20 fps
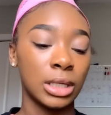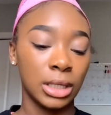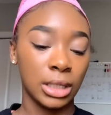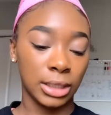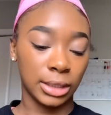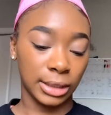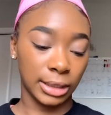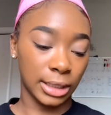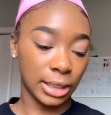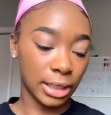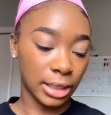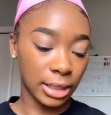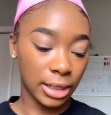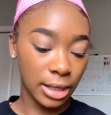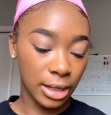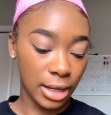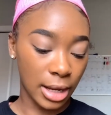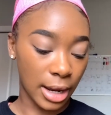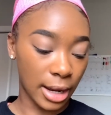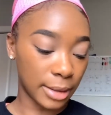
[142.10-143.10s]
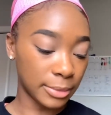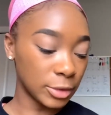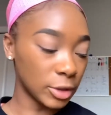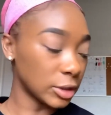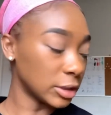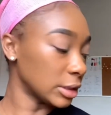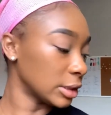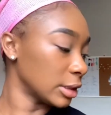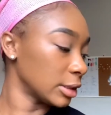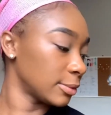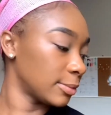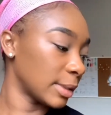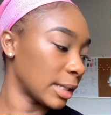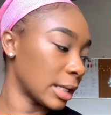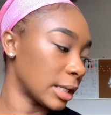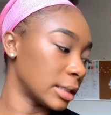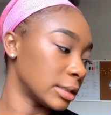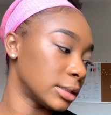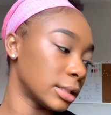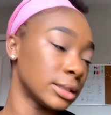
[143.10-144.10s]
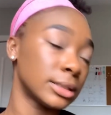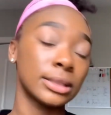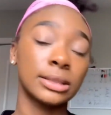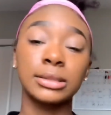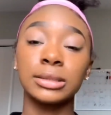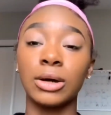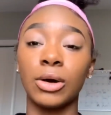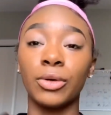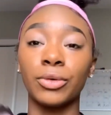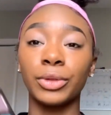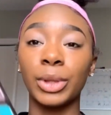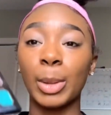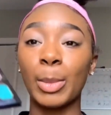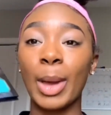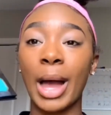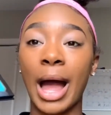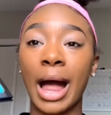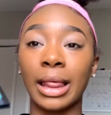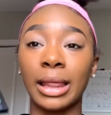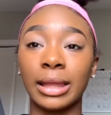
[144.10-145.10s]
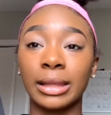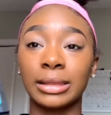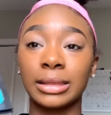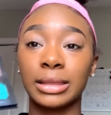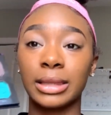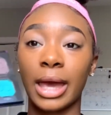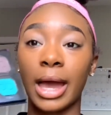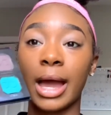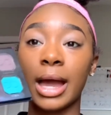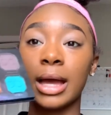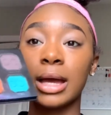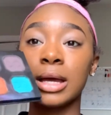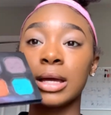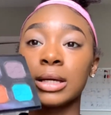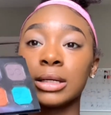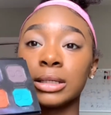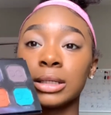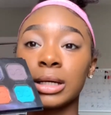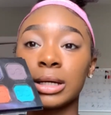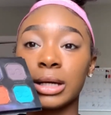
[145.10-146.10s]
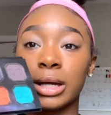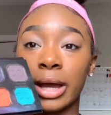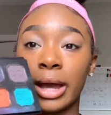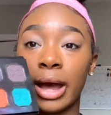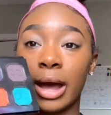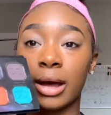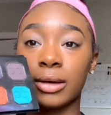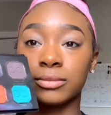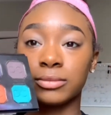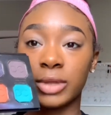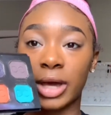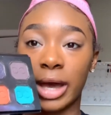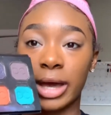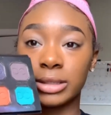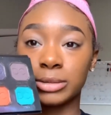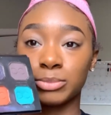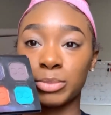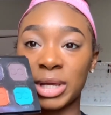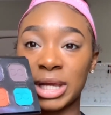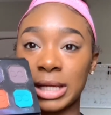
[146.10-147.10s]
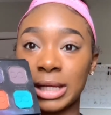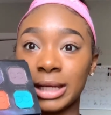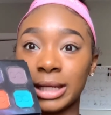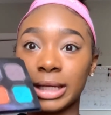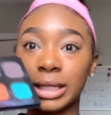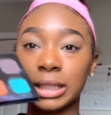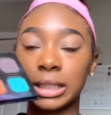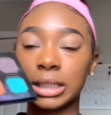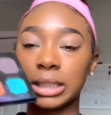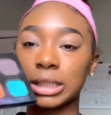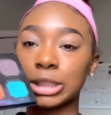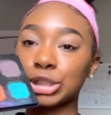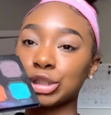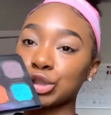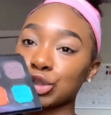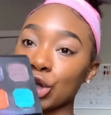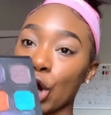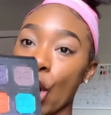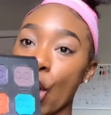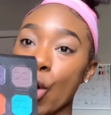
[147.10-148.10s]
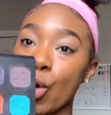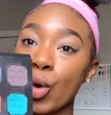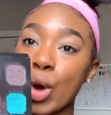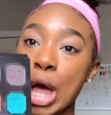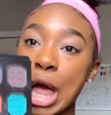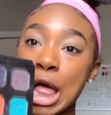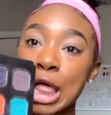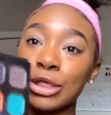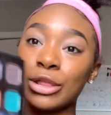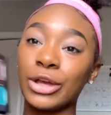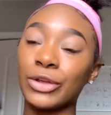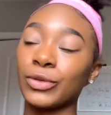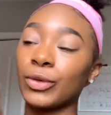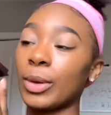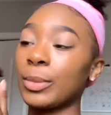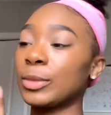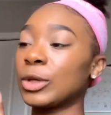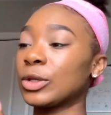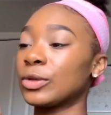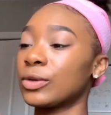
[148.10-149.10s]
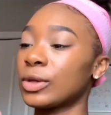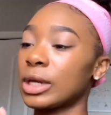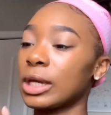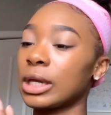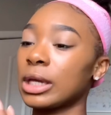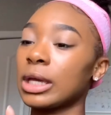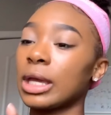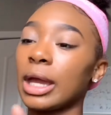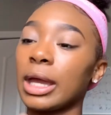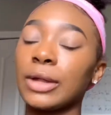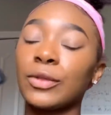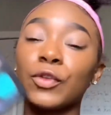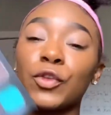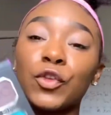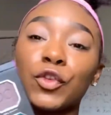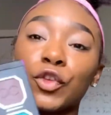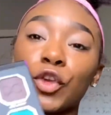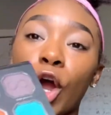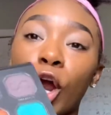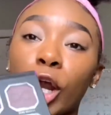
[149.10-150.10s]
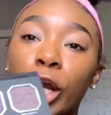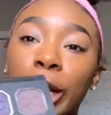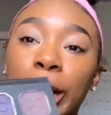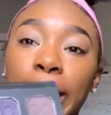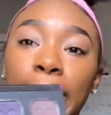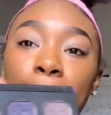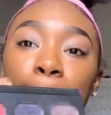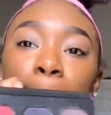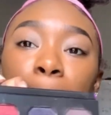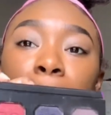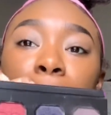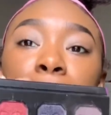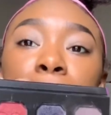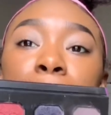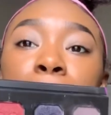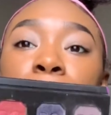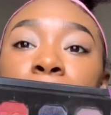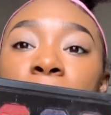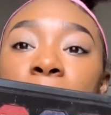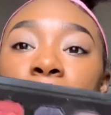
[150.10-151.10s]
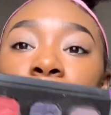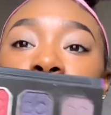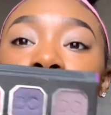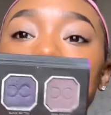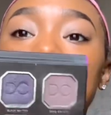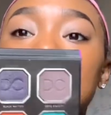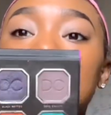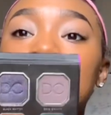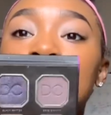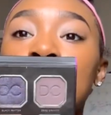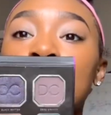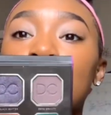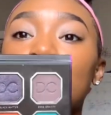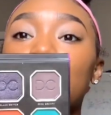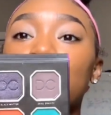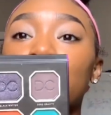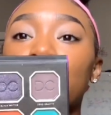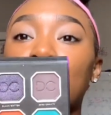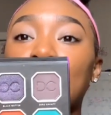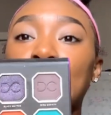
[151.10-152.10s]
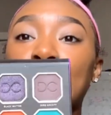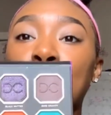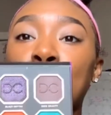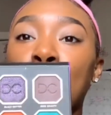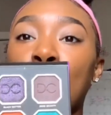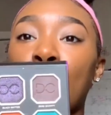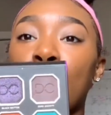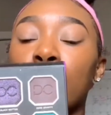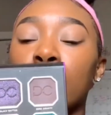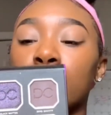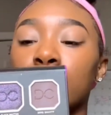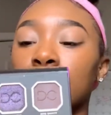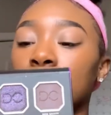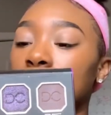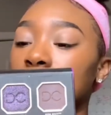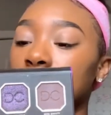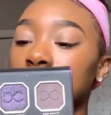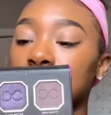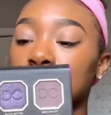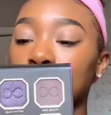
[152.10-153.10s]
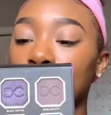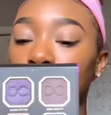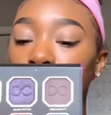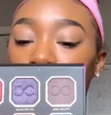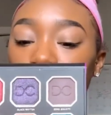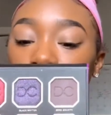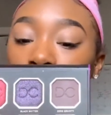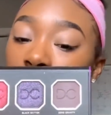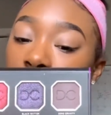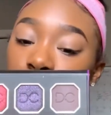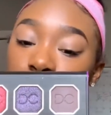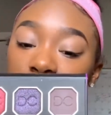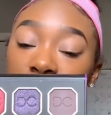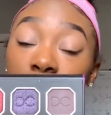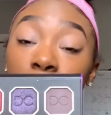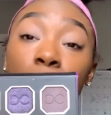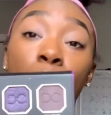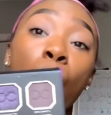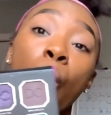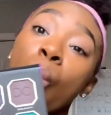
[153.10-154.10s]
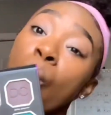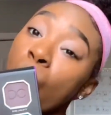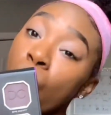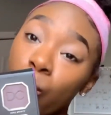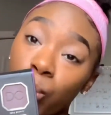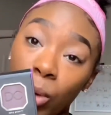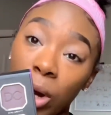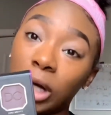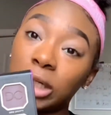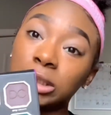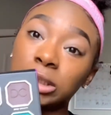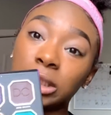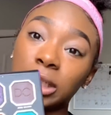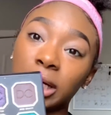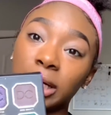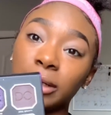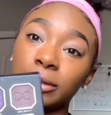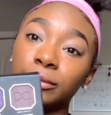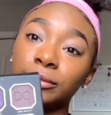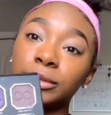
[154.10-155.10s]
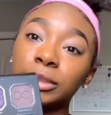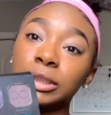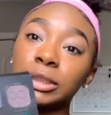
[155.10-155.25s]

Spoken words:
And I'm using this because this is the only palette that I have that has pink in it. So I'm using it, and sorry, it looks a mess right now because, you know, it's been well loved.